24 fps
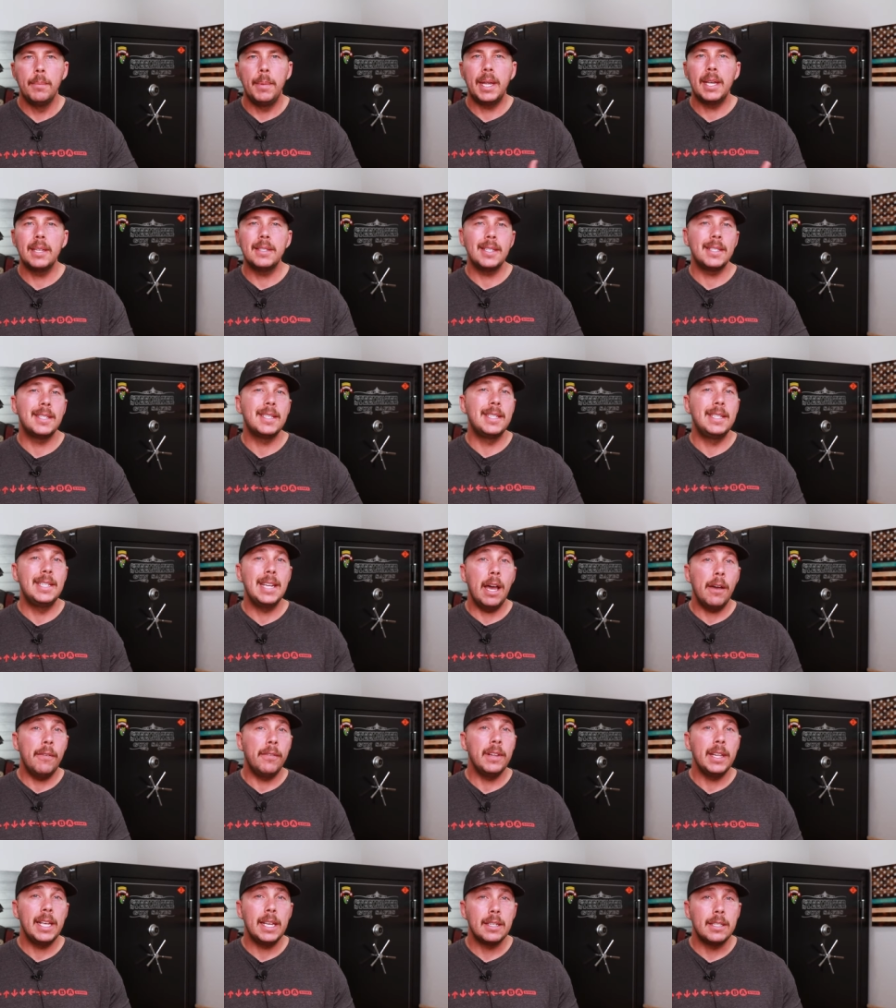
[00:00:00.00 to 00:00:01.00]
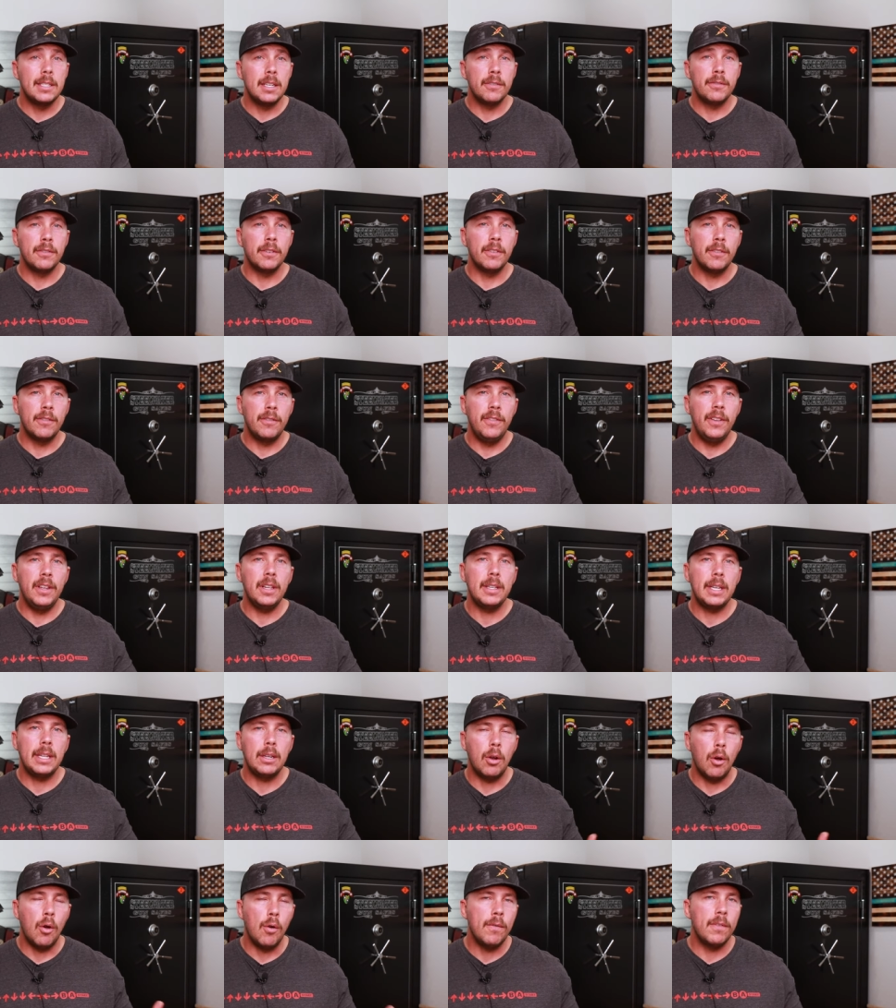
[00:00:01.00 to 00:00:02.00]
because it's definitely a different
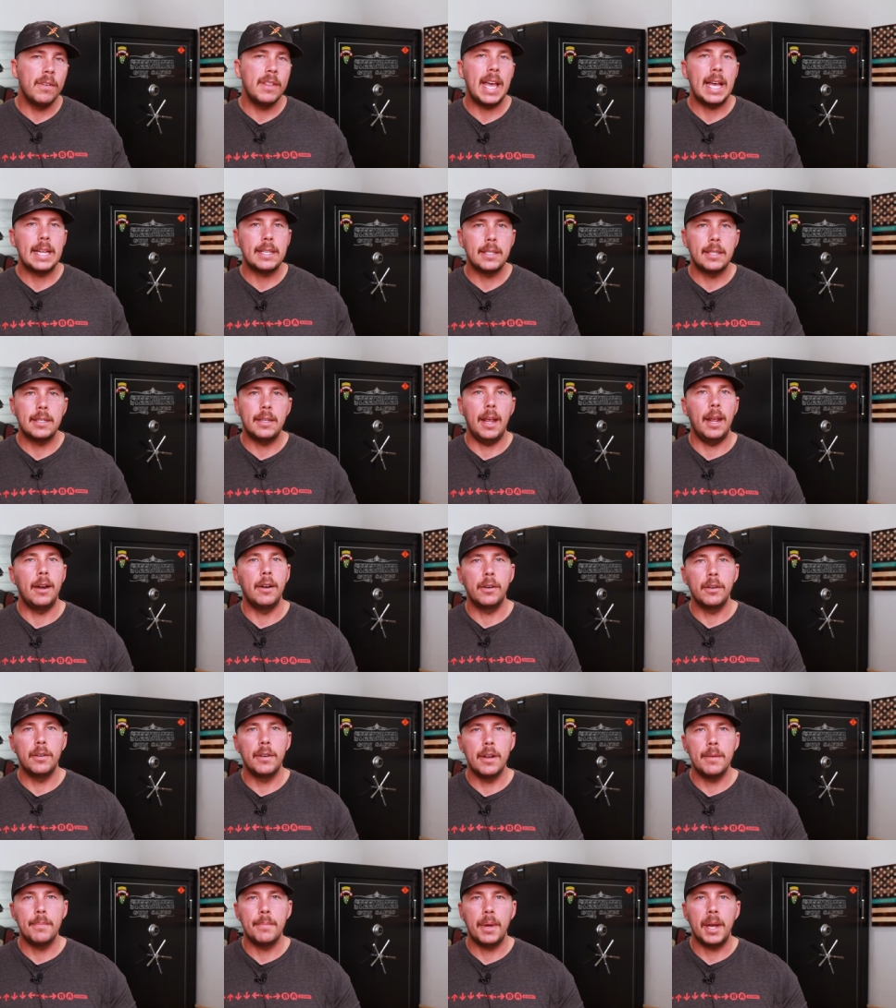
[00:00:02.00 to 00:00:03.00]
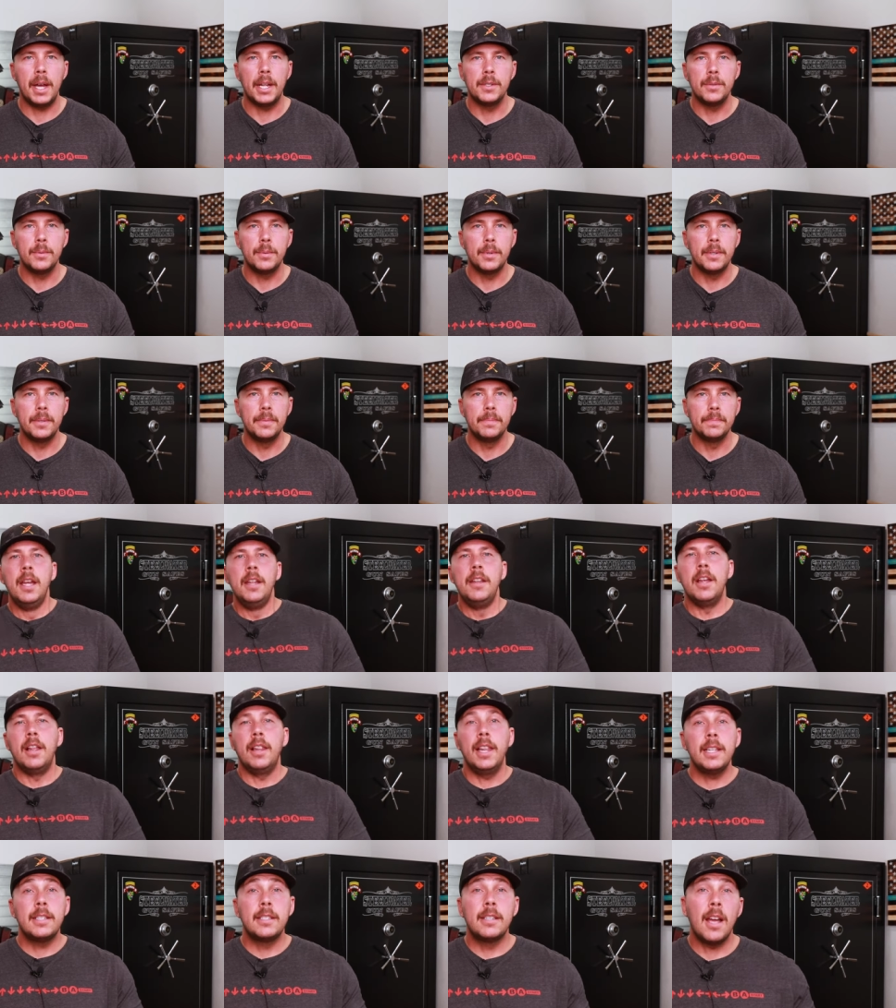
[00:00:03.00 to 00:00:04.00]
feeling over that standard grip module.
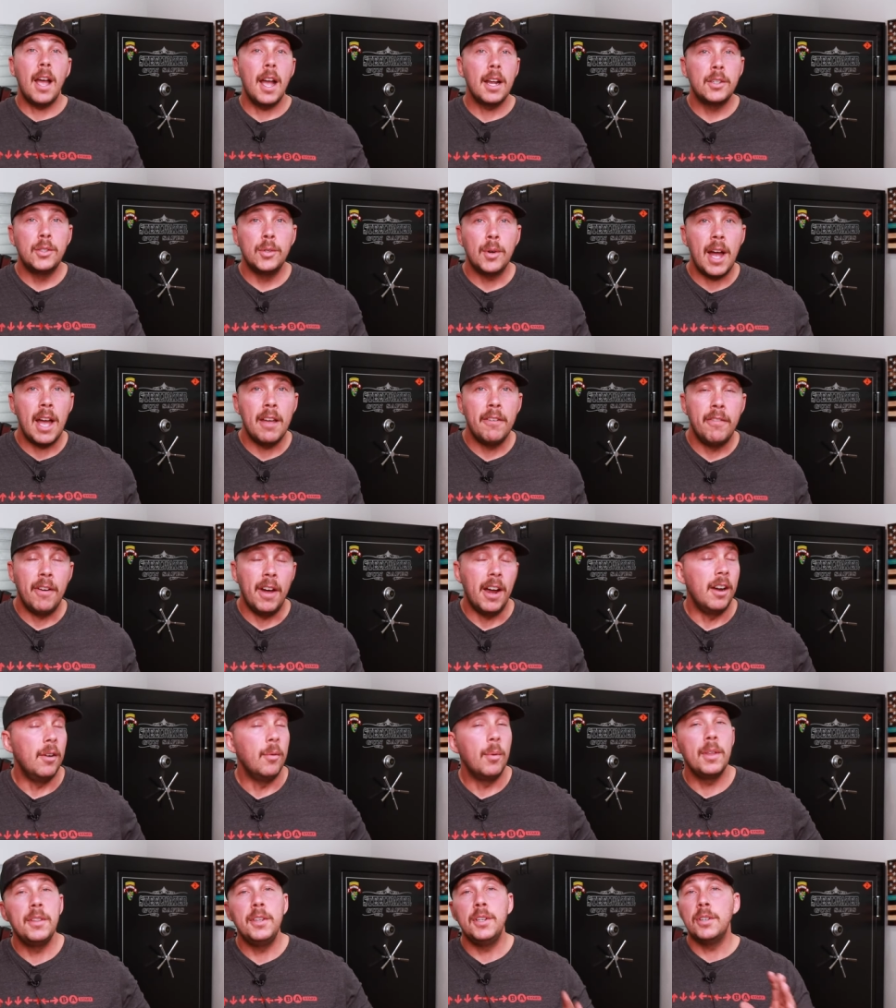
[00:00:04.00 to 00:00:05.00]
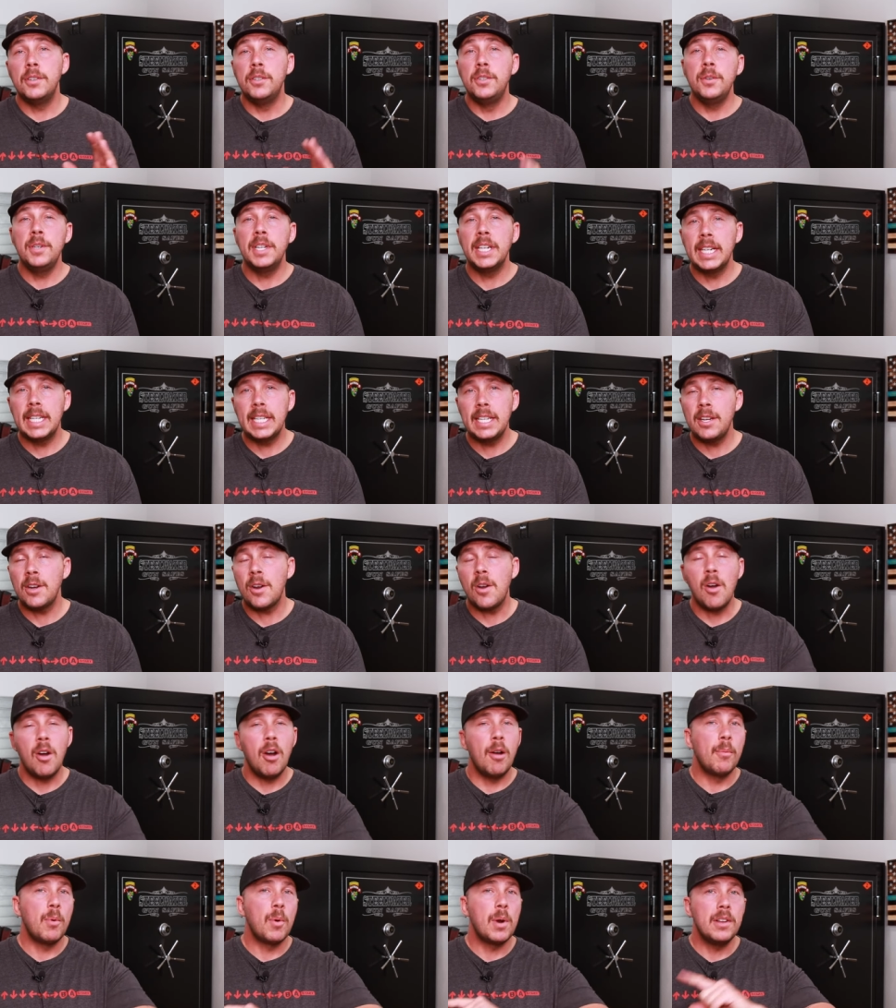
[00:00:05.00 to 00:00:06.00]
Now let's talk dry fire. Whether you're doing it in your
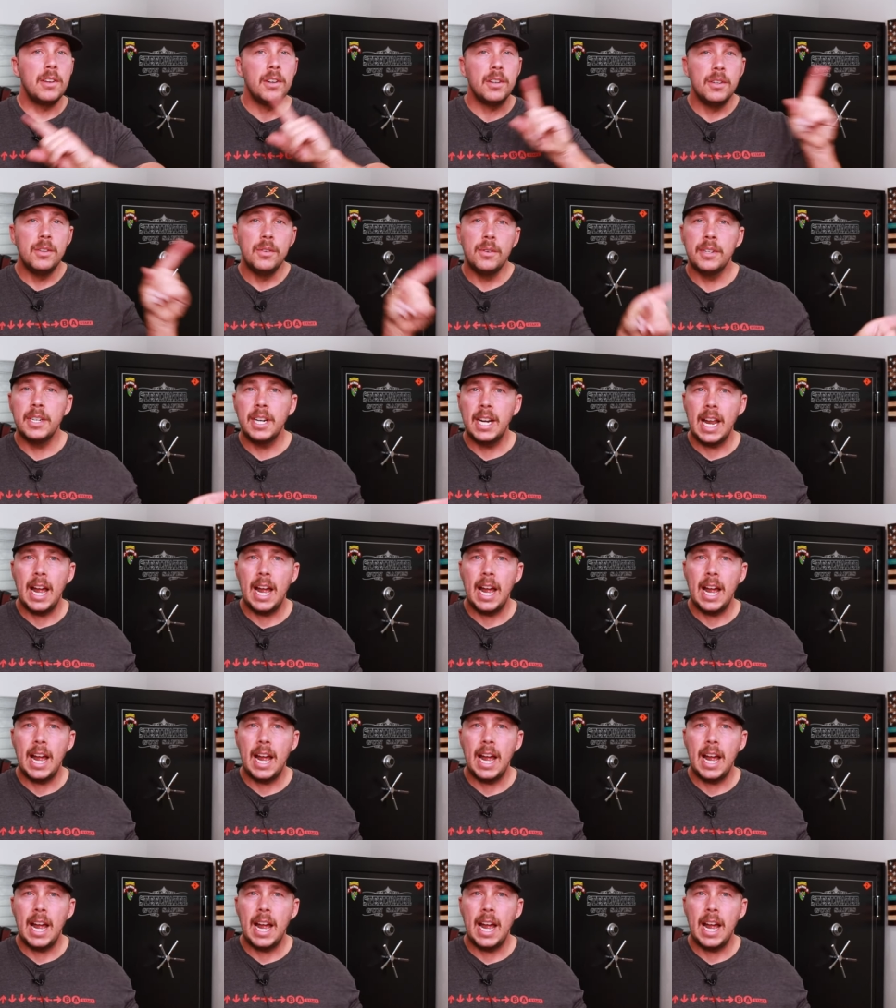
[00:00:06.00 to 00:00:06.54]
home or whether you're doing